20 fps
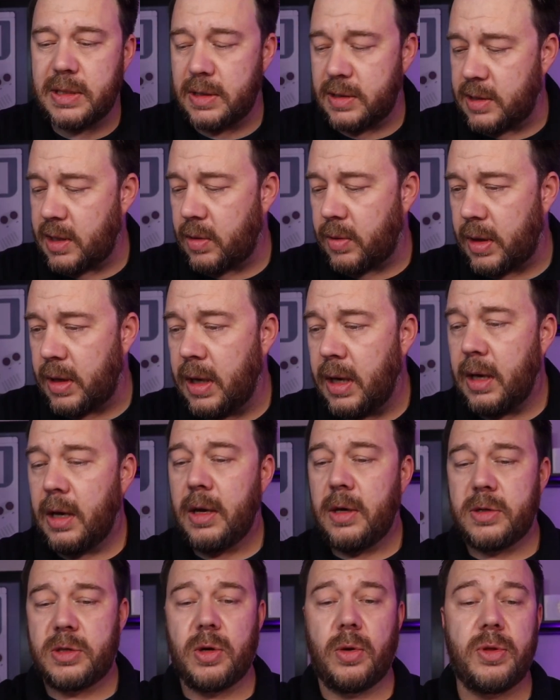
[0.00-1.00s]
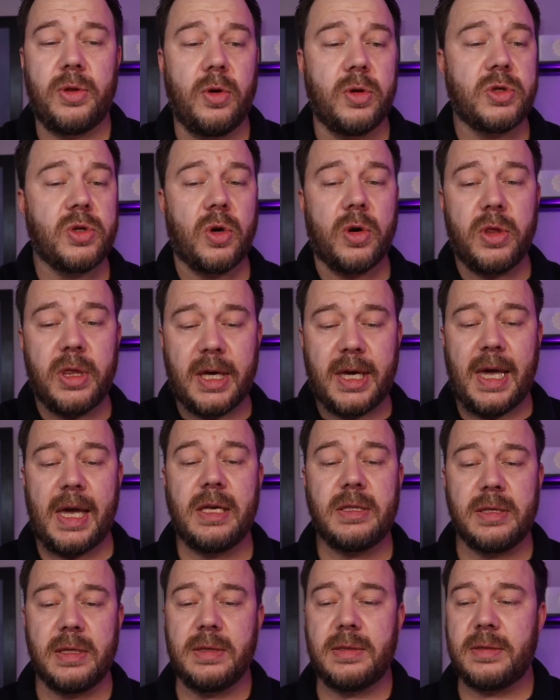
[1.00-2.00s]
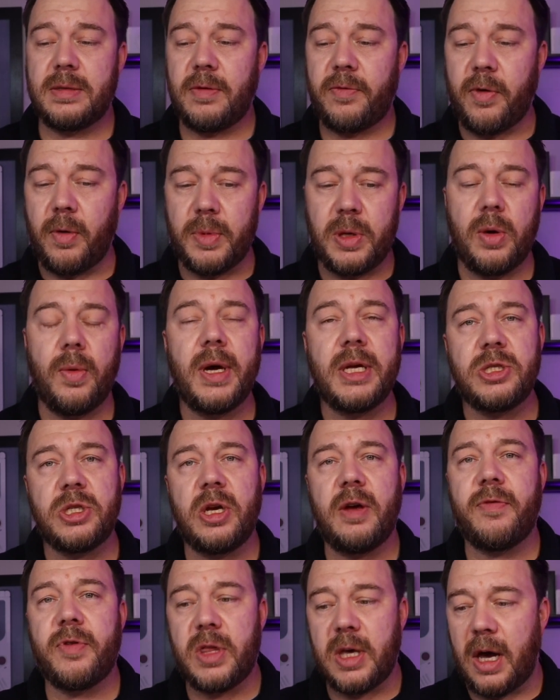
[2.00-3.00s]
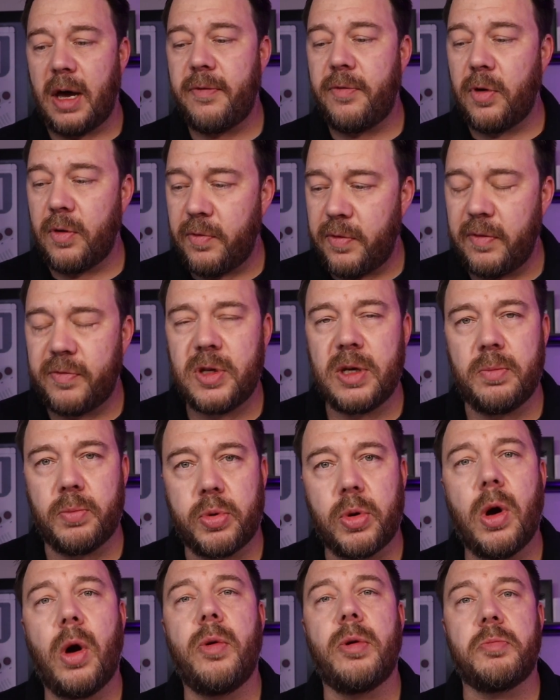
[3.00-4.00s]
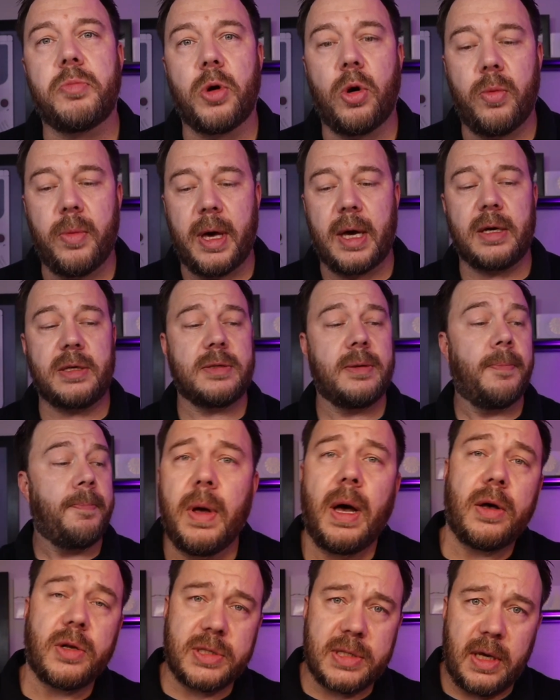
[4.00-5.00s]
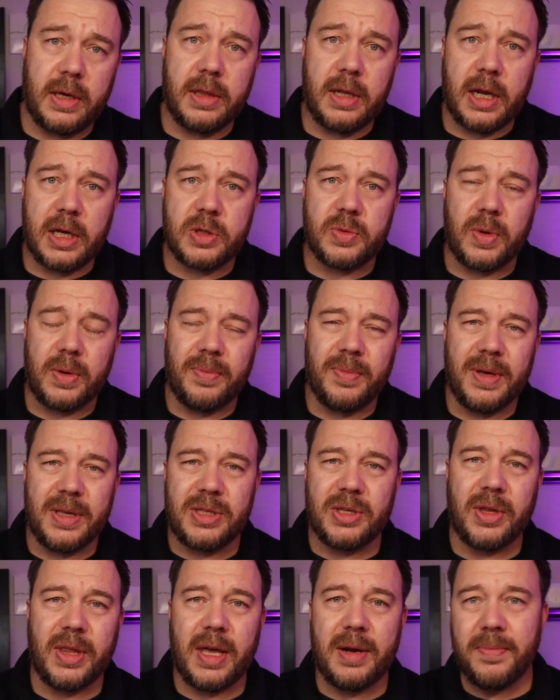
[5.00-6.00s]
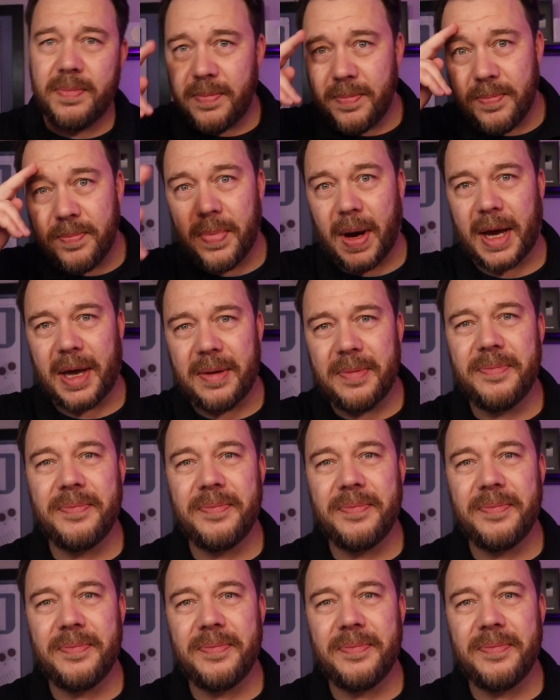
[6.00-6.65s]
etc. So those are the cases from UAG for the iPhone 15 Pro and Pro Max. I'll see you on the next one. Till then, bye.